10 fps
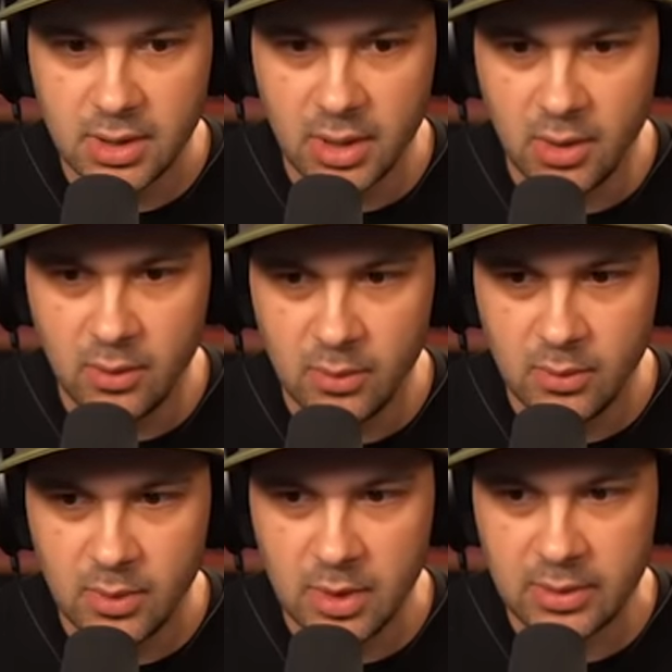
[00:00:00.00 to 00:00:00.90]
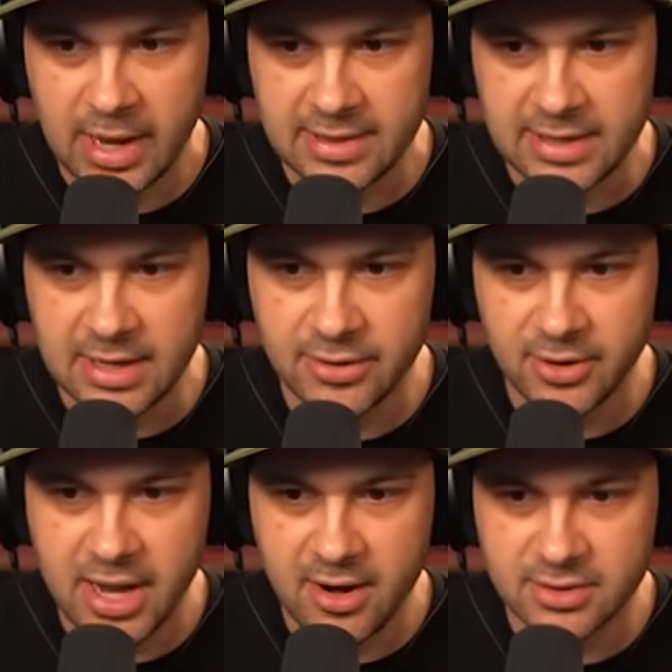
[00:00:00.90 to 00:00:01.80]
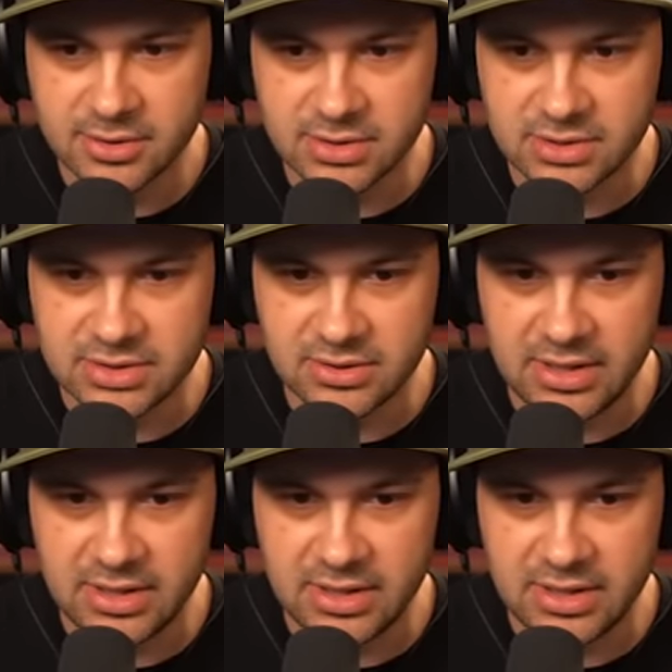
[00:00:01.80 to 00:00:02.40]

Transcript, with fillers: Oh. Okay, the other characters are still